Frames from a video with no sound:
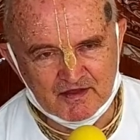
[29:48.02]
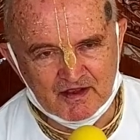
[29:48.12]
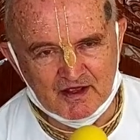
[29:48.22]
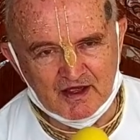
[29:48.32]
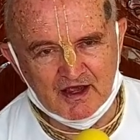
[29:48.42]

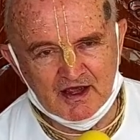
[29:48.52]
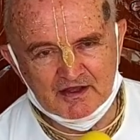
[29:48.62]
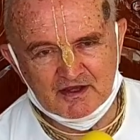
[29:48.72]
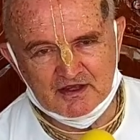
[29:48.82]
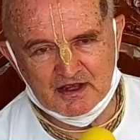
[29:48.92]
And he
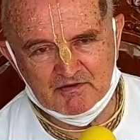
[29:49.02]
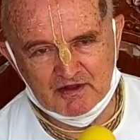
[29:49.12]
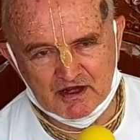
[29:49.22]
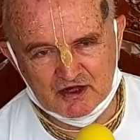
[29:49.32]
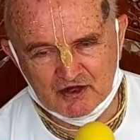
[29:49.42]
gave a
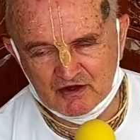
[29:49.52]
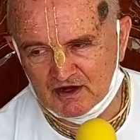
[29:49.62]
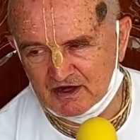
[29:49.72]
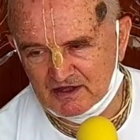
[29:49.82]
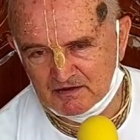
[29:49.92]
lecture at
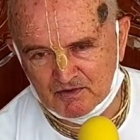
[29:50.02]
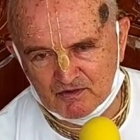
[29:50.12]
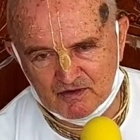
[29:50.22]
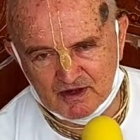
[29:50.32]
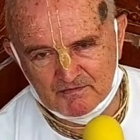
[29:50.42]
that
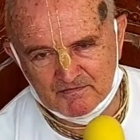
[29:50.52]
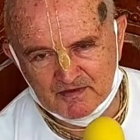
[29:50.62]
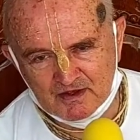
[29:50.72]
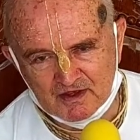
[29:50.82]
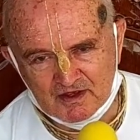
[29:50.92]
program
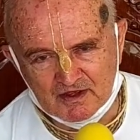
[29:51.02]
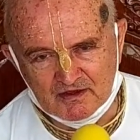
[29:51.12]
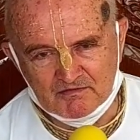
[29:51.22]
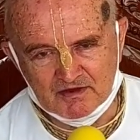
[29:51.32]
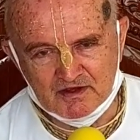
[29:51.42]

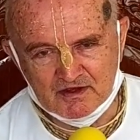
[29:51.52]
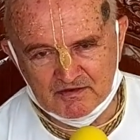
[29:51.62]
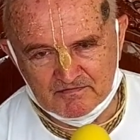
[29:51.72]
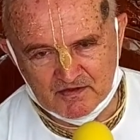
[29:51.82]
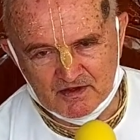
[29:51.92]
with
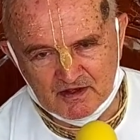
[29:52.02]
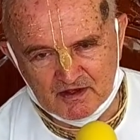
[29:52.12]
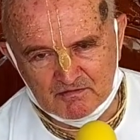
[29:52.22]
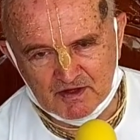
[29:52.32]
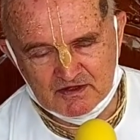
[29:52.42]

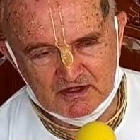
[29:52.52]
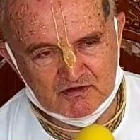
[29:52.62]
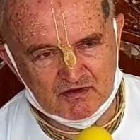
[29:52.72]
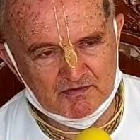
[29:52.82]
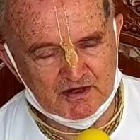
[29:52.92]
Bhakti
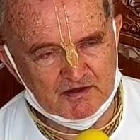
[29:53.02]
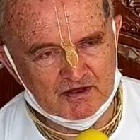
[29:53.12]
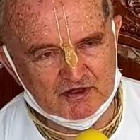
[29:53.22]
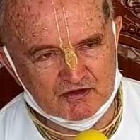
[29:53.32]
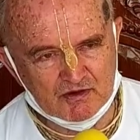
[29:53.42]
Swarup
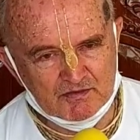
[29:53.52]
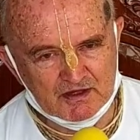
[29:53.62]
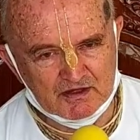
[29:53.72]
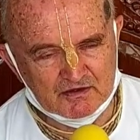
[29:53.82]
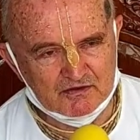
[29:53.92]
Swami and
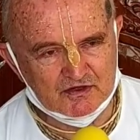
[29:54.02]
others.